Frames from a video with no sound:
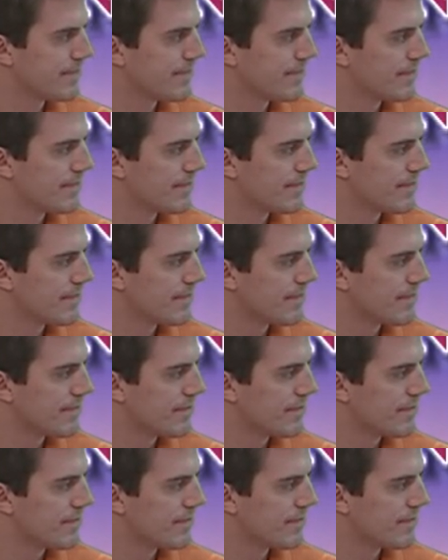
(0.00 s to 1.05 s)

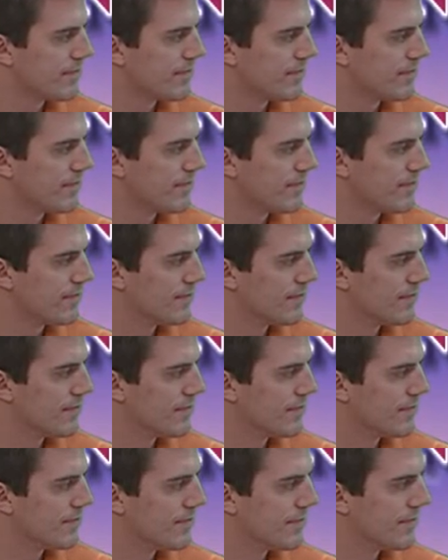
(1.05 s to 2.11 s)

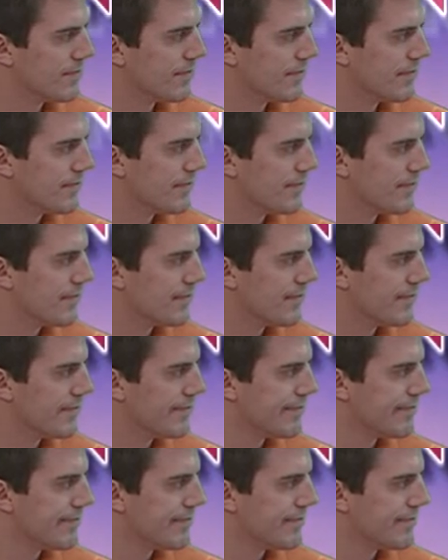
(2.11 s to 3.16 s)

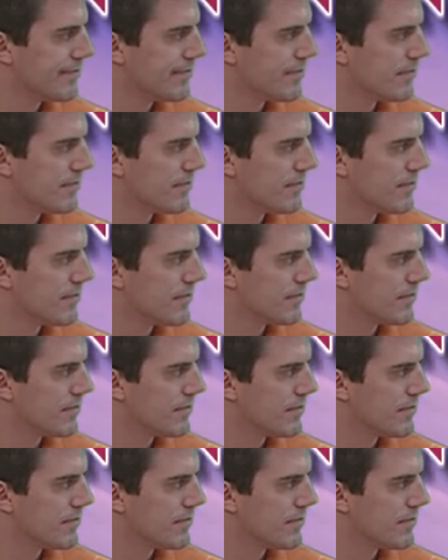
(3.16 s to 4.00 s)
No words are spoken by the person on screen.